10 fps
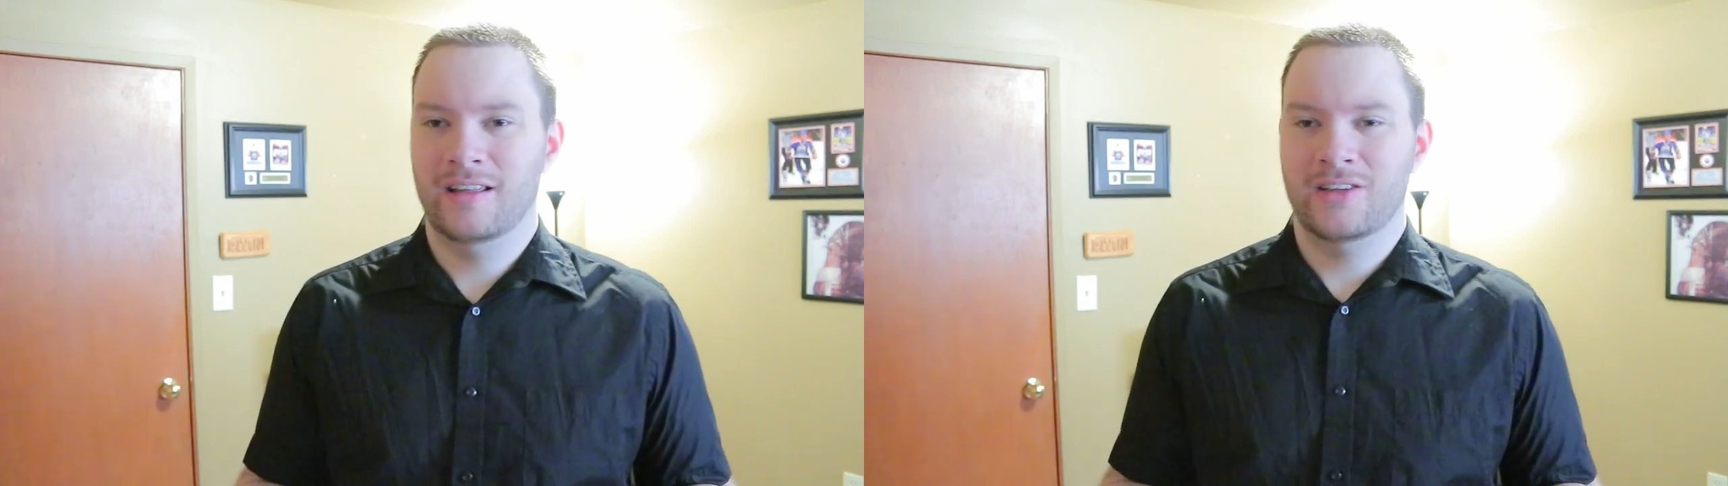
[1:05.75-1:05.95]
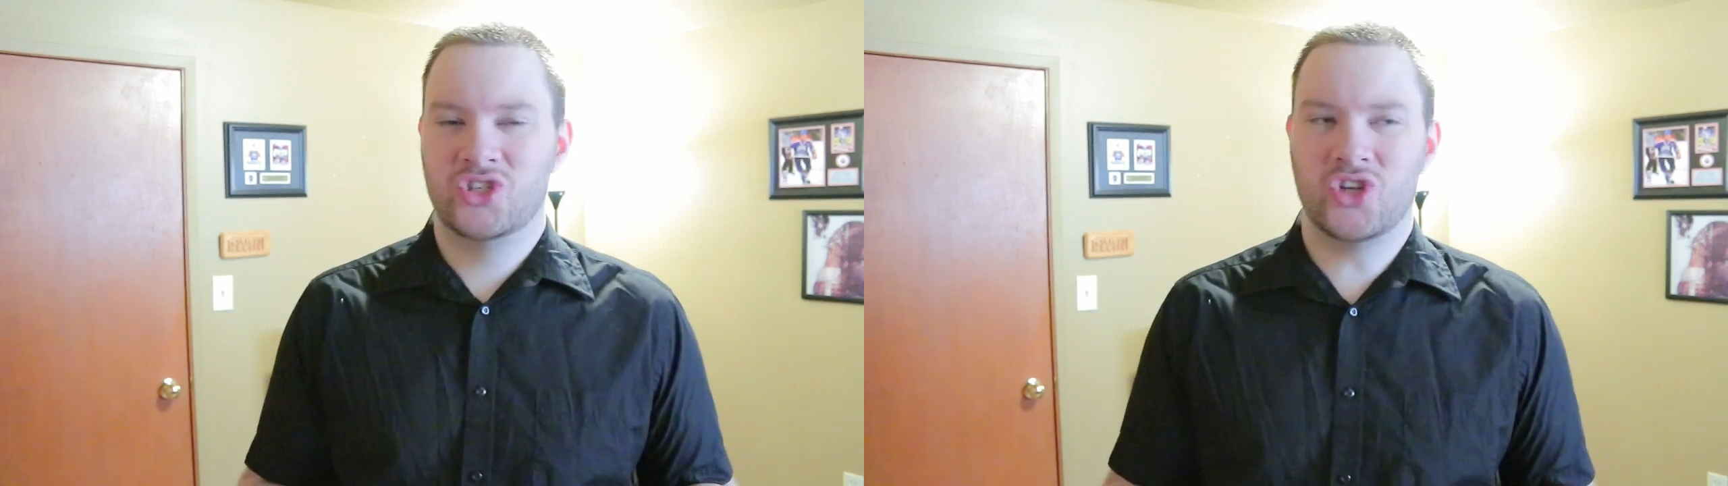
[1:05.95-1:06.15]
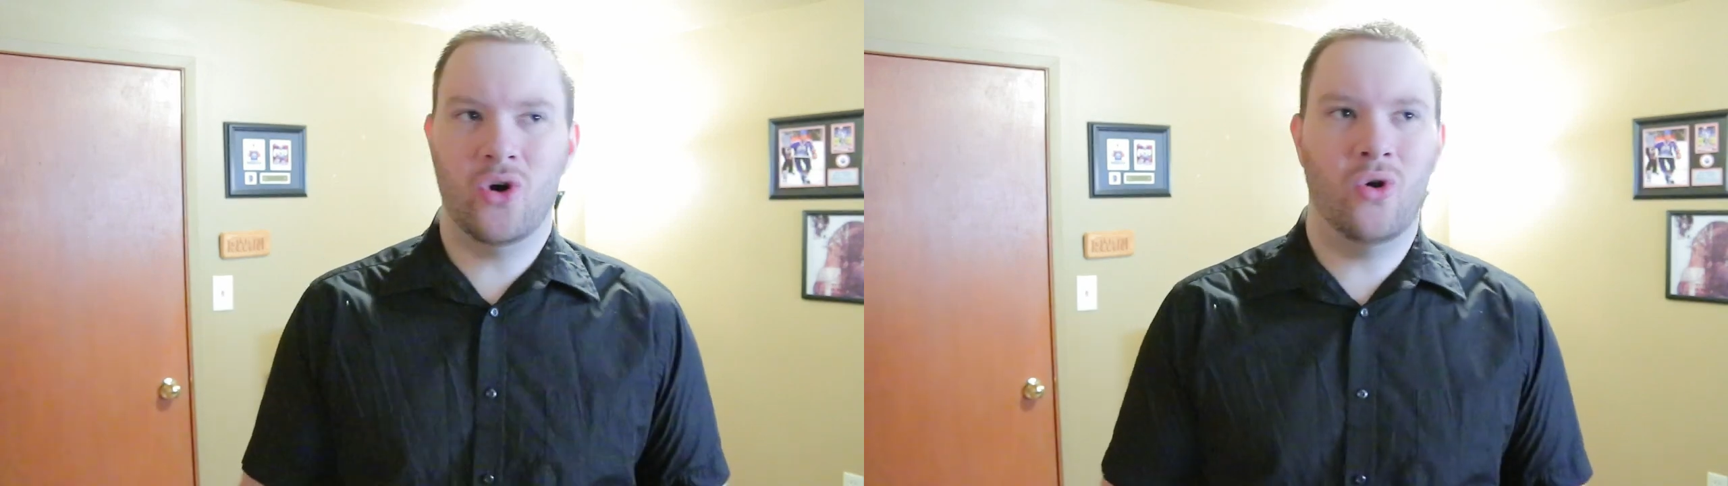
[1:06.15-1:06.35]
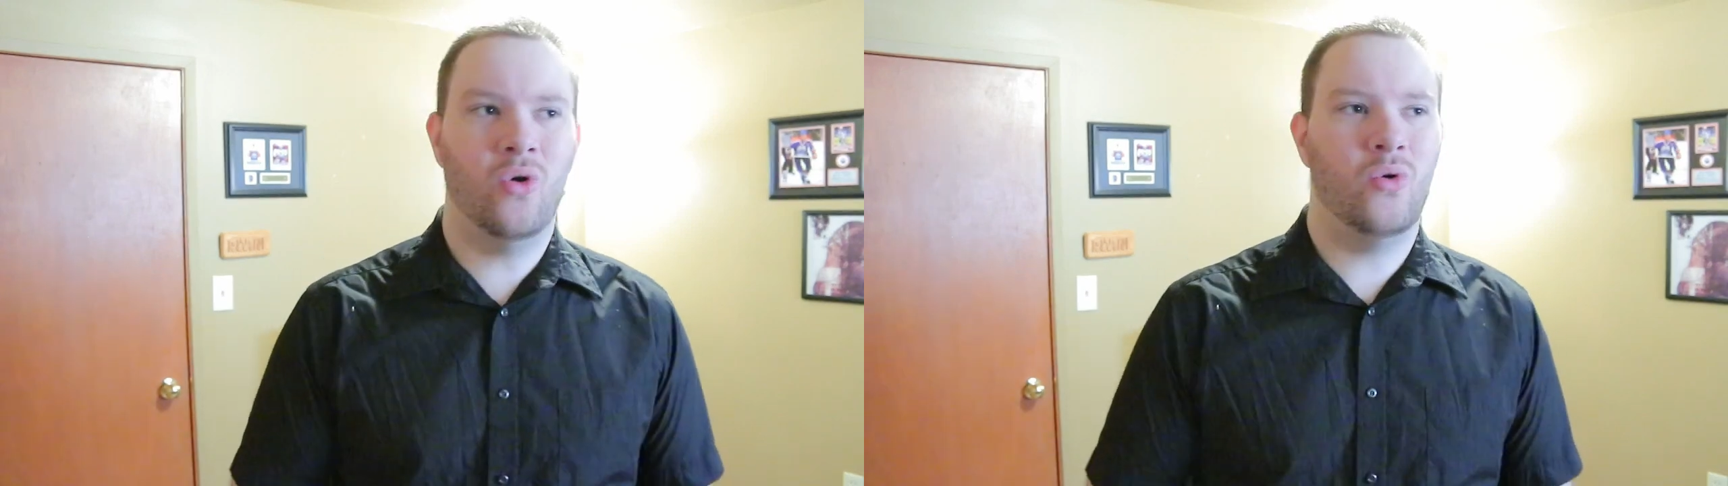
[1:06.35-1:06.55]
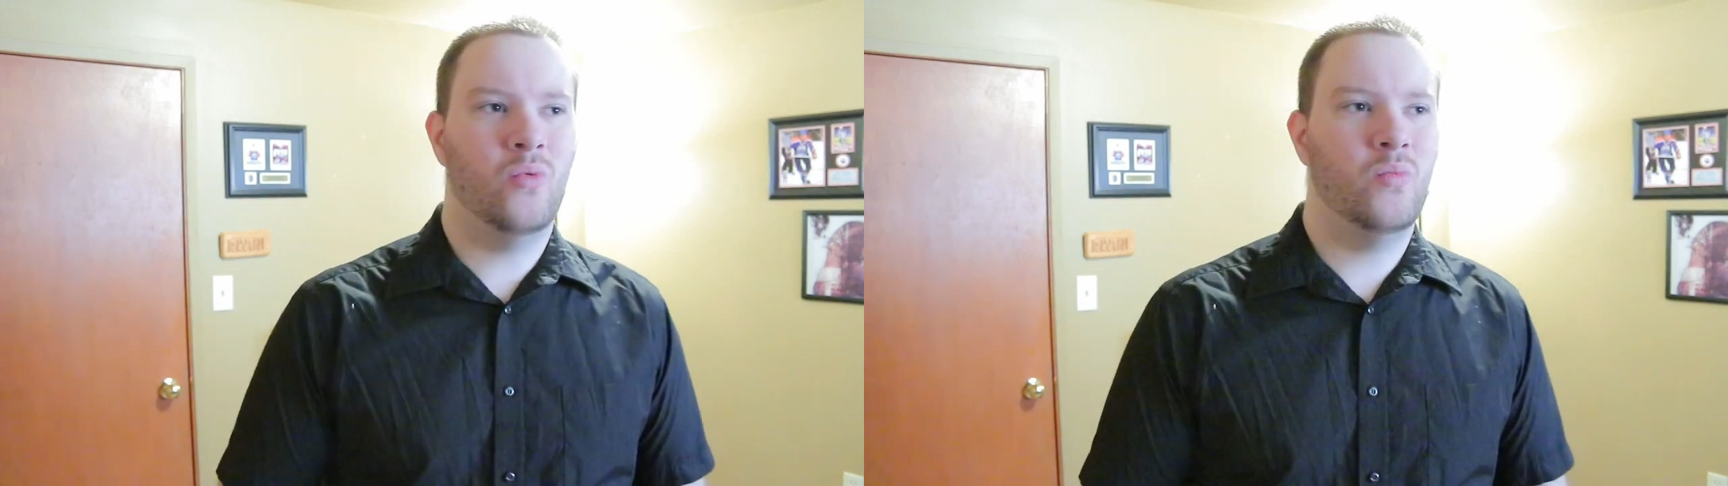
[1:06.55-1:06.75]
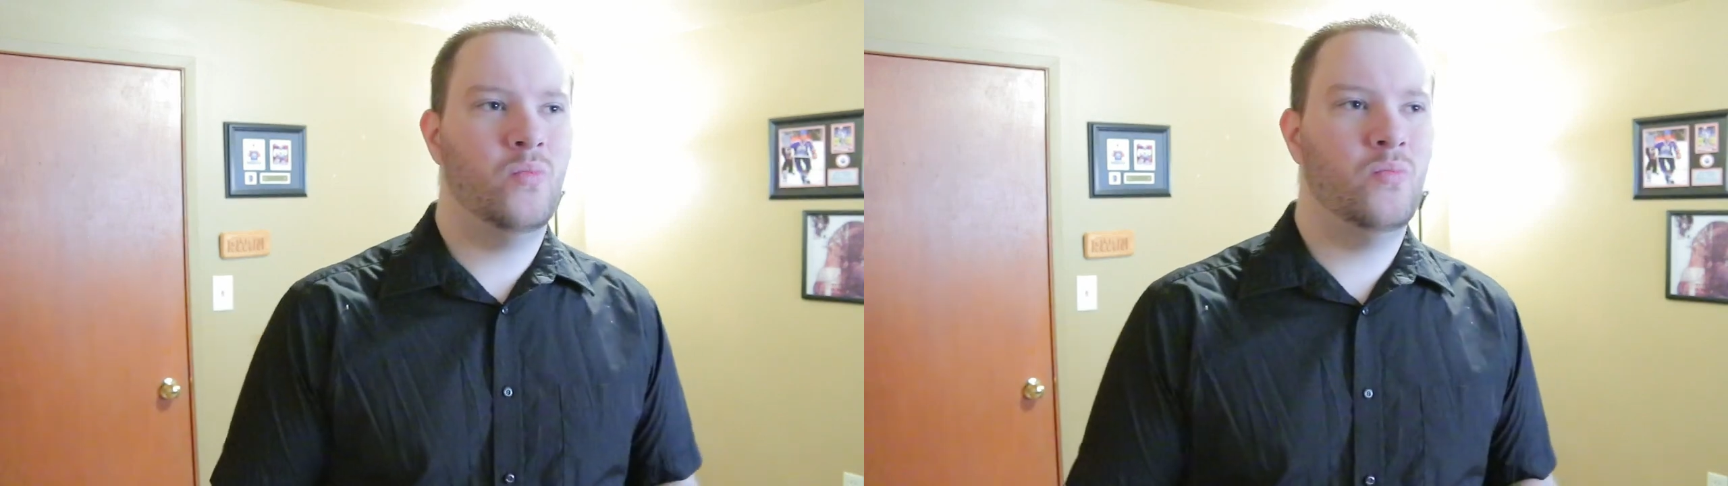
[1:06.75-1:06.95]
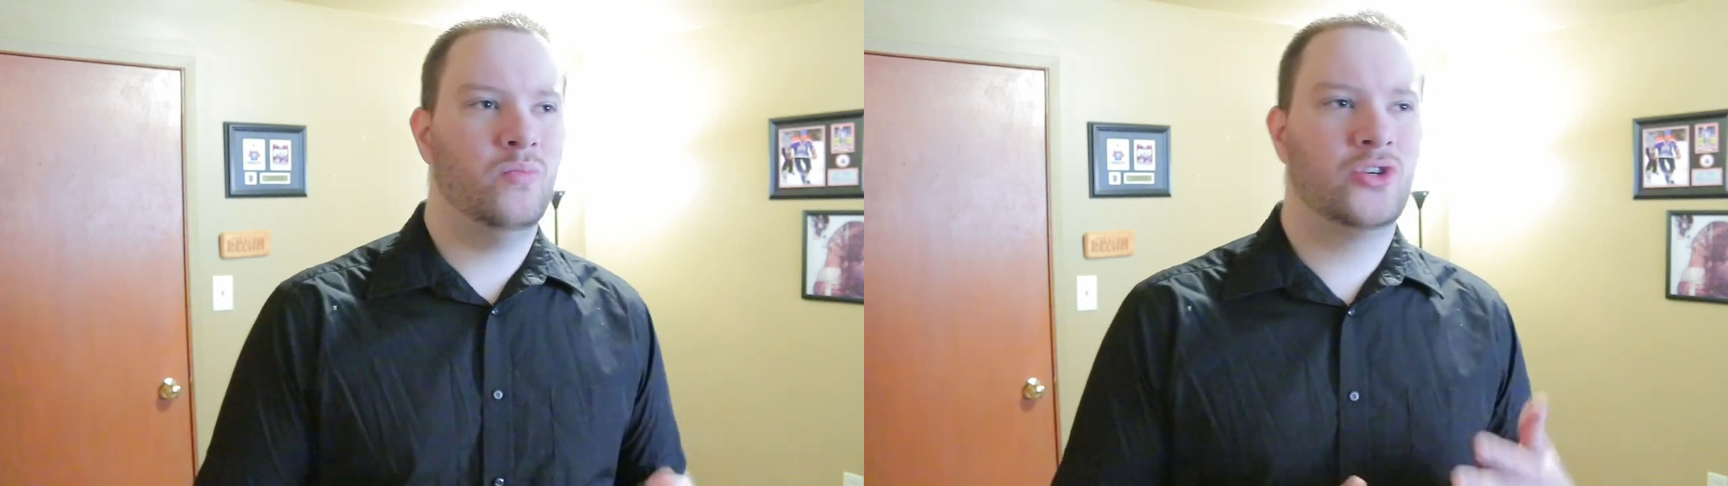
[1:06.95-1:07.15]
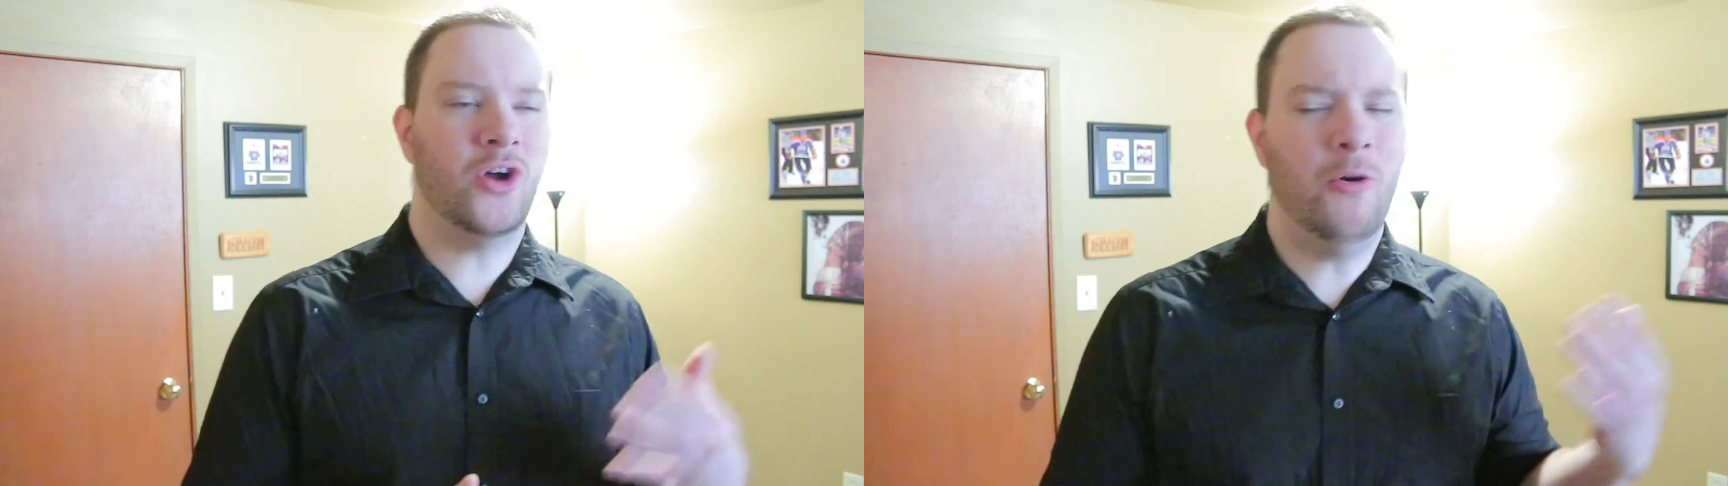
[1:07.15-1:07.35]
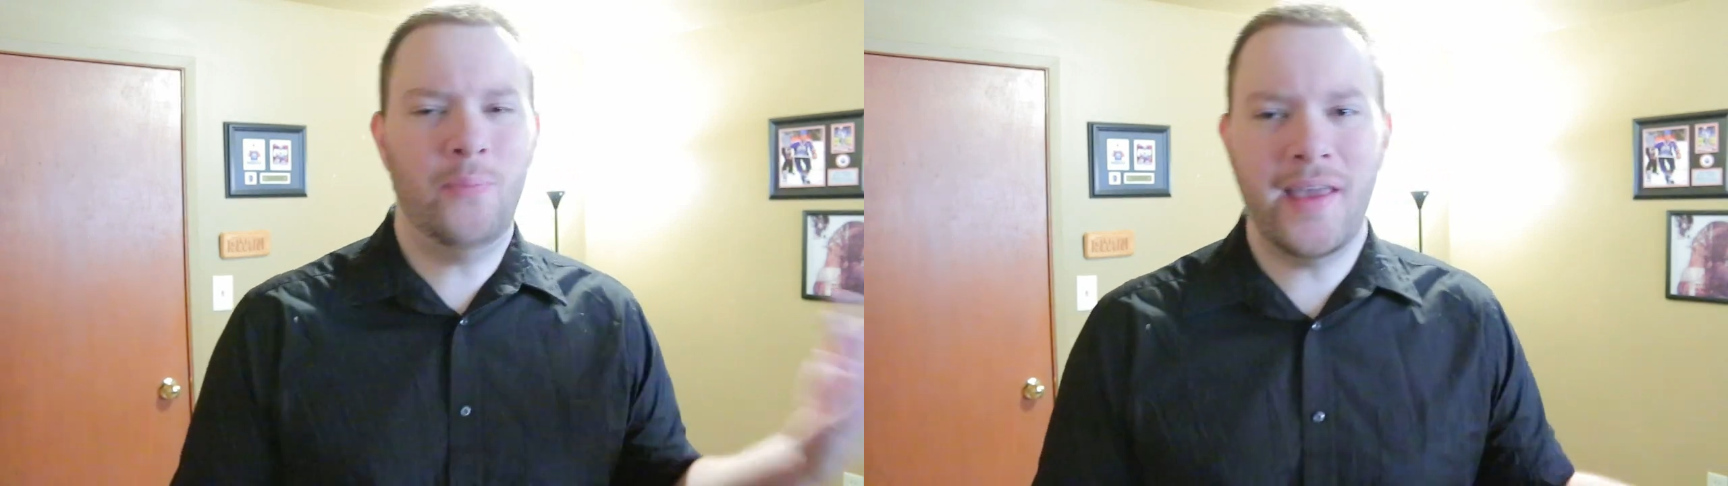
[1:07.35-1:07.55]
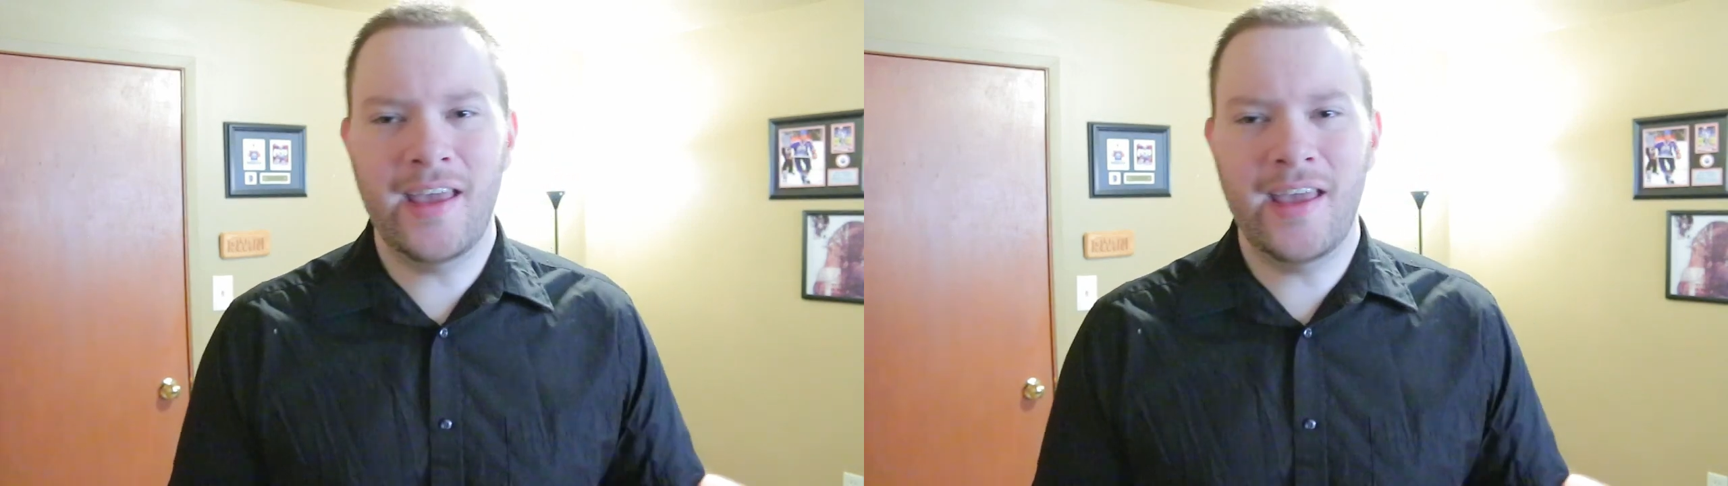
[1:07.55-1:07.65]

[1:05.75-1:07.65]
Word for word: So don't